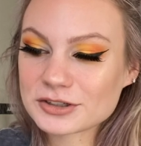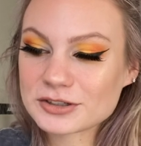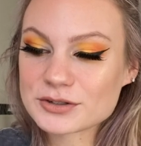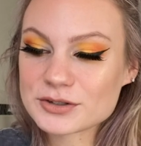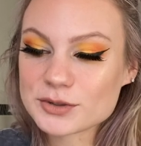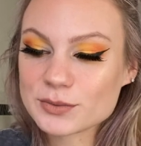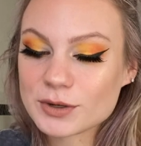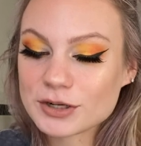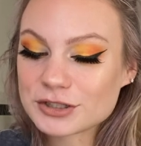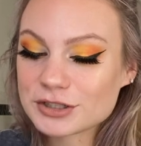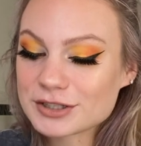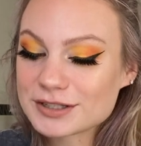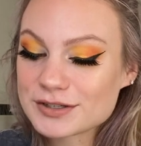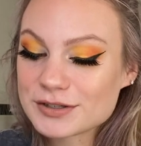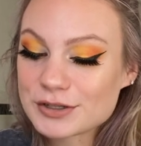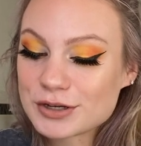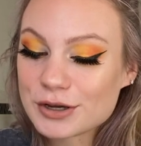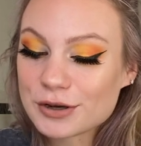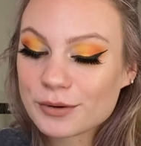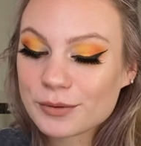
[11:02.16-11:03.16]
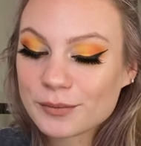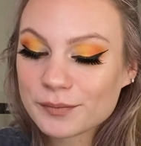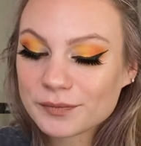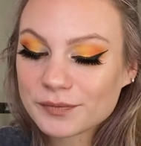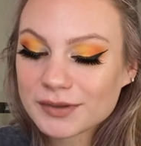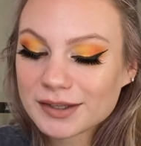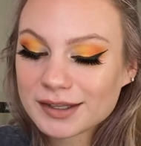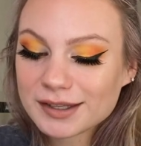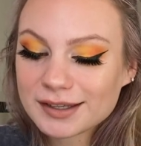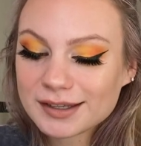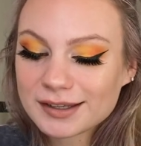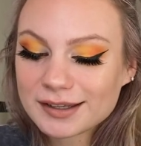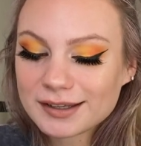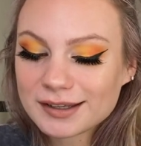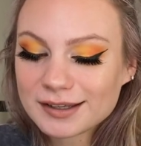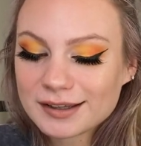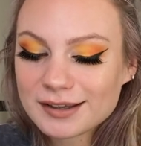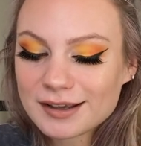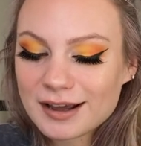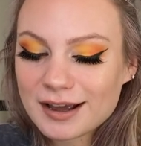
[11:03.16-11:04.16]
going to swatch this too.
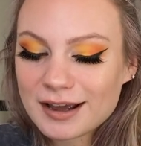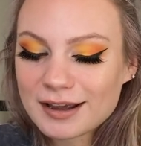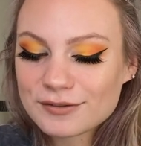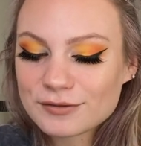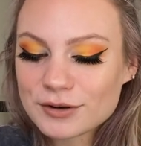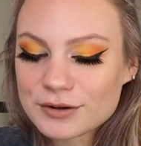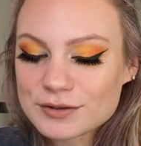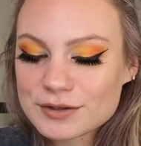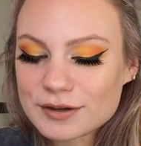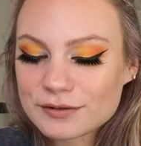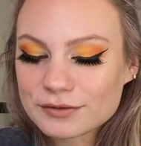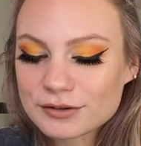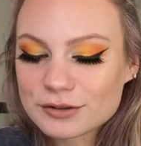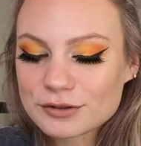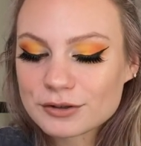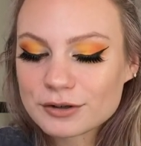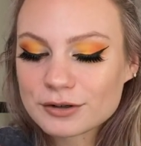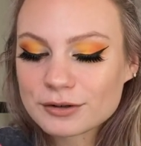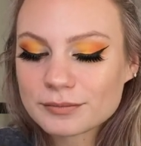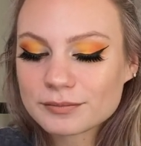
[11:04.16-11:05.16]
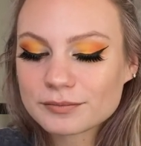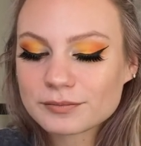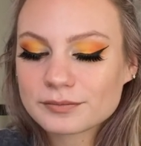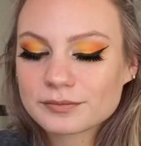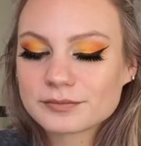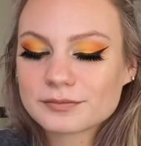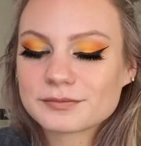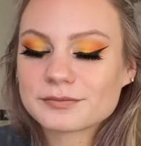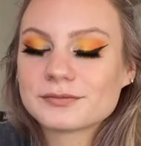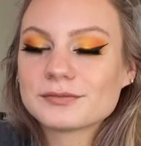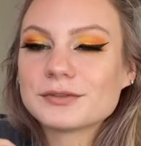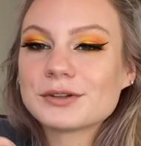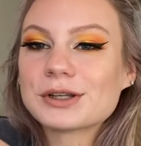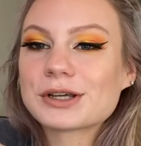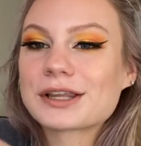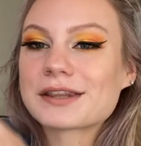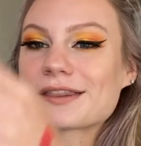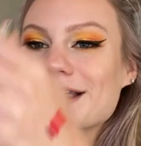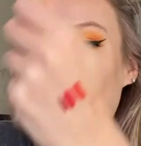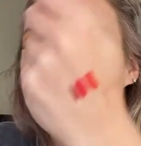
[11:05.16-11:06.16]
I have no self-control. Look
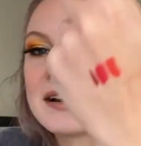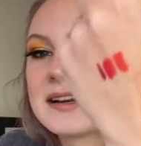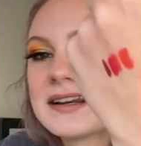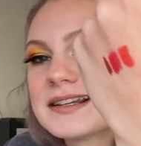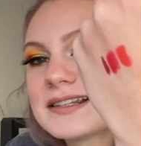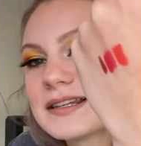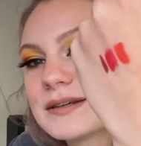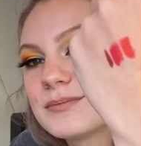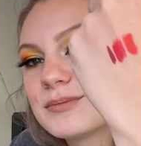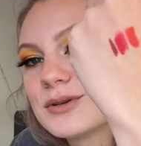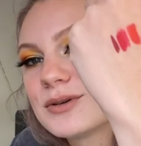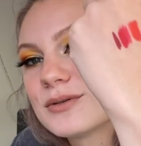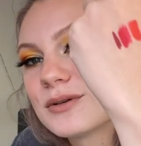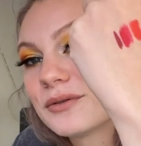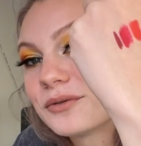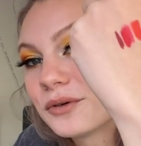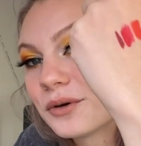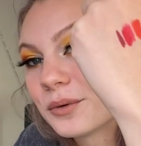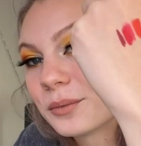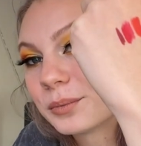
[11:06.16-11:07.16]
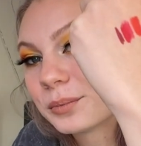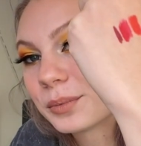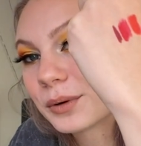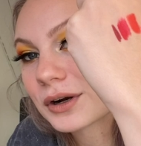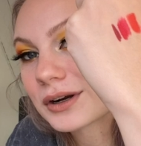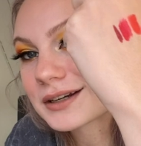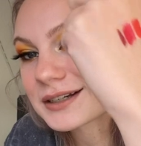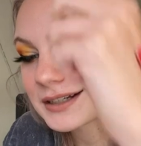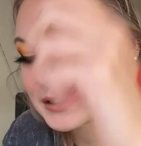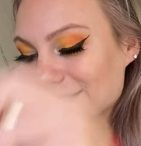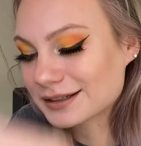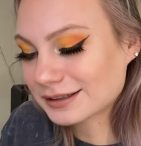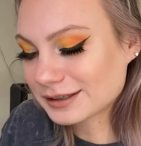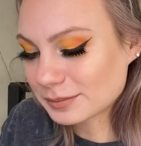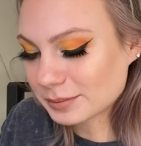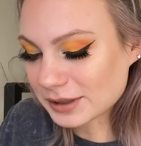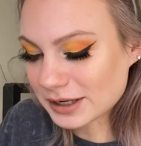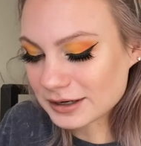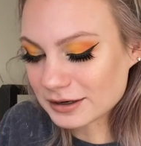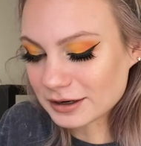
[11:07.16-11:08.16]
at that. It's a beautiful burgundy lip
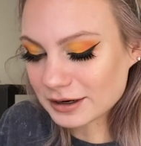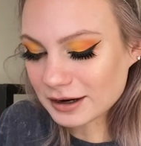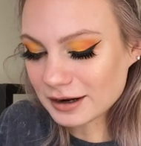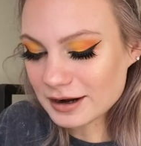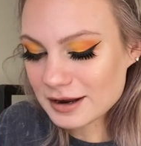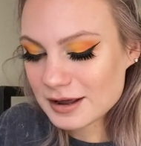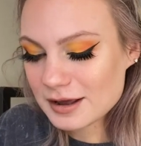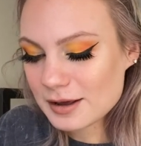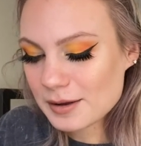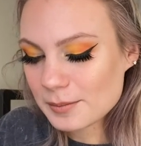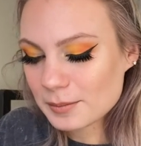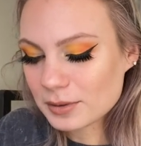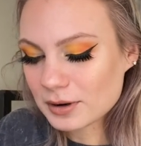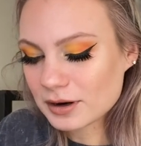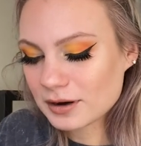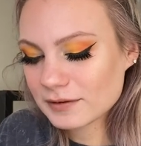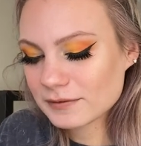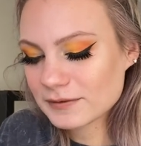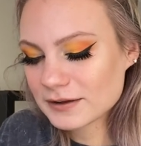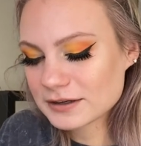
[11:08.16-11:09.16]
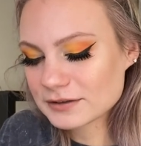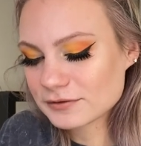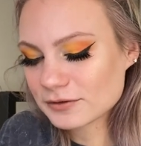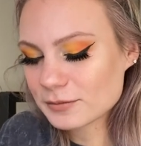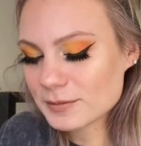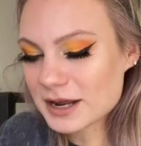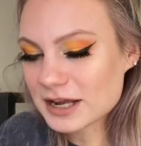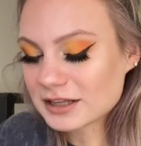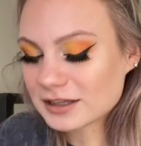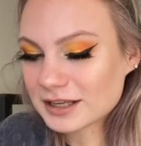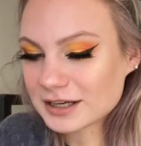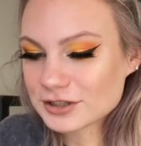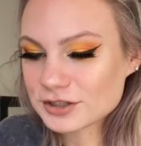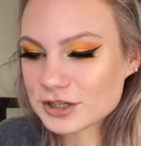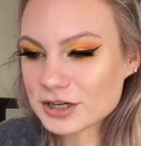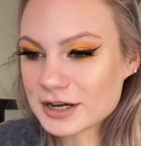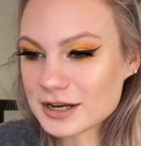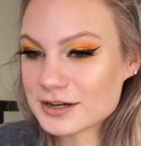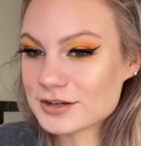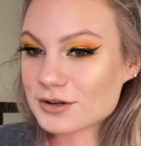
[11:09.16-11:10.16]
liner. Perfect for my collection.
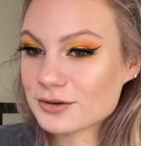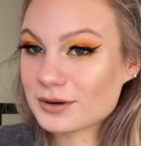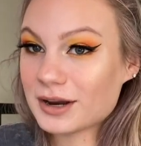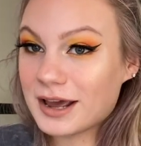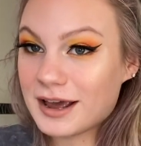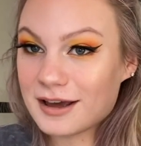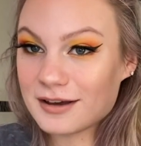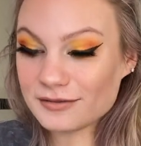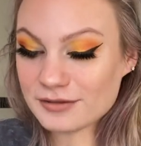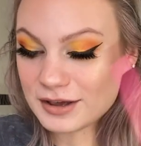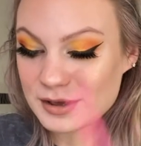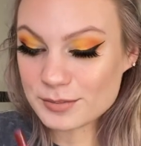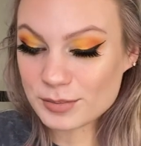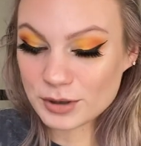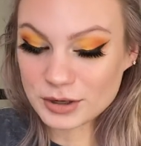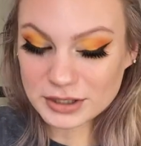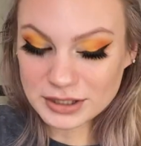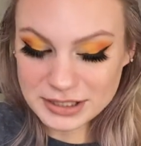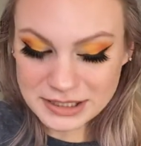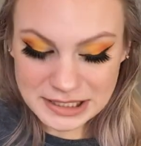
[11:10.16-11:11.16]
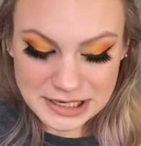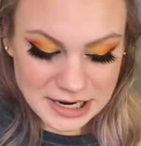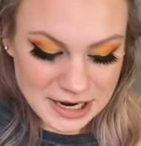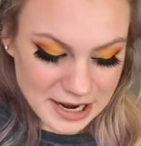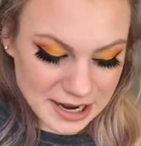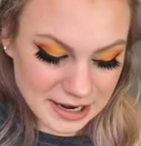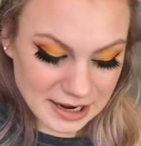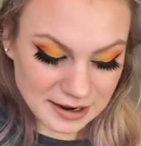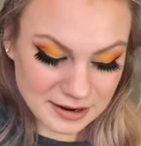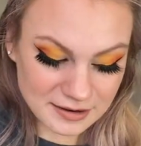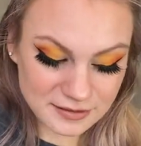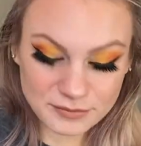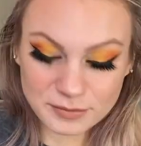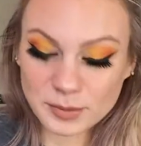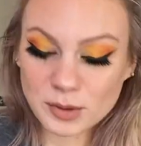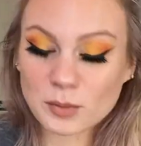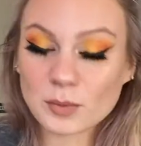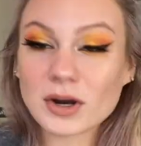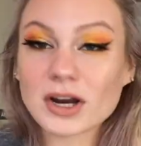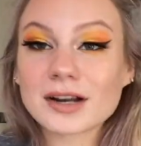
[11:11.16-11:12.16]
I don't have a burgundy, and I've
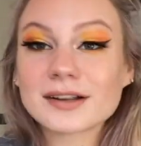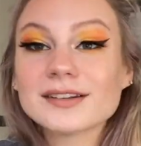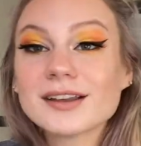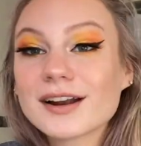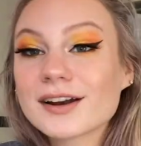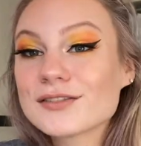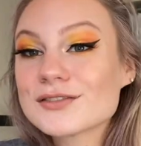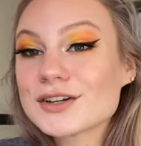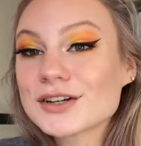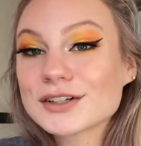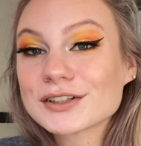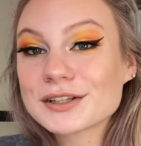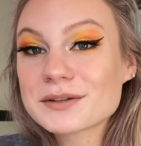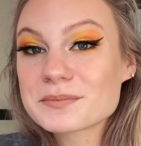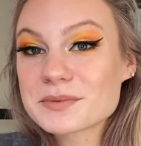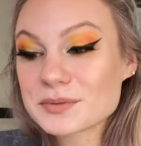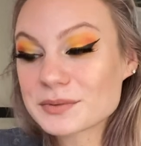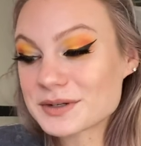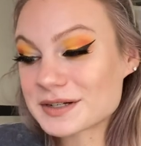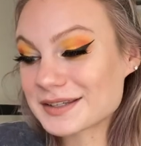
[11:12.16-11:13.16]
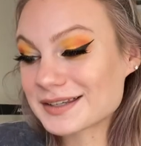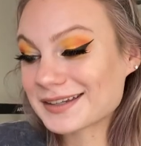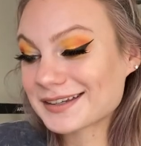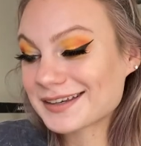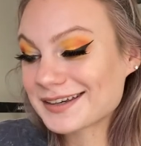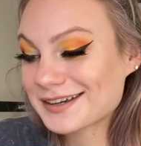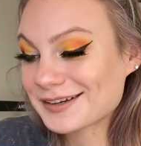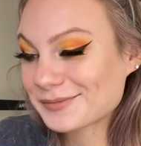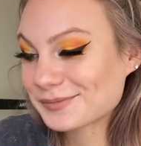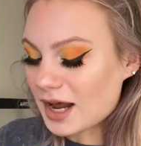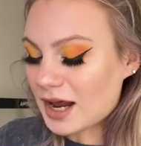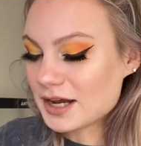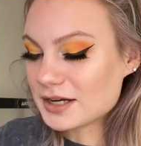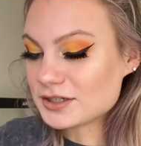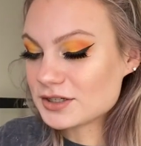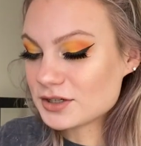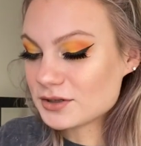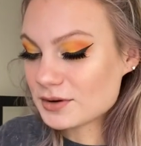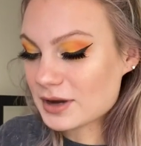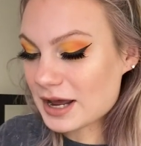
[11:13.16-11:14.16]
been wearing a lot of dark lips recently. I
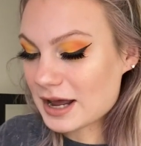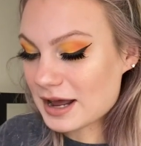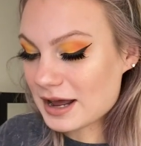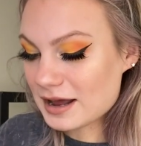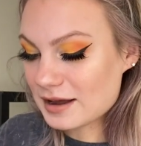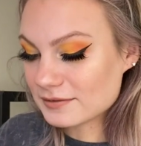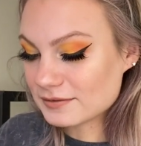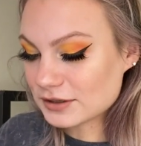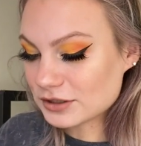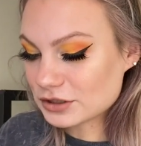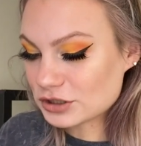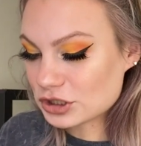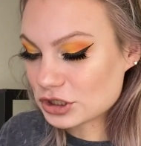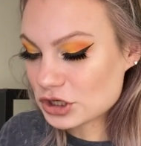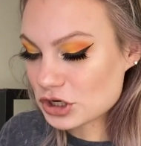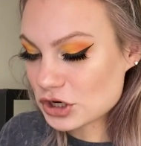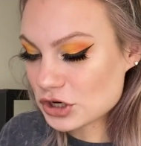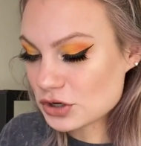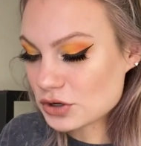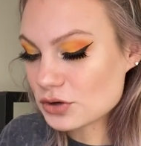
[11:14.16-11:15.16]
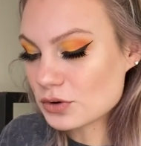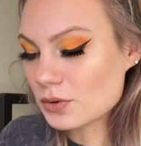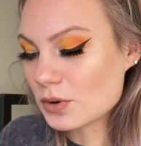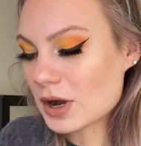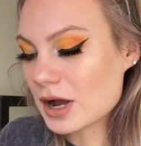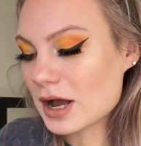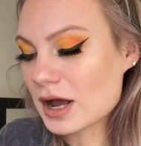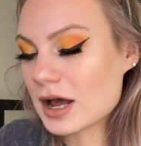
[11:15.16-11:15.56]
do have two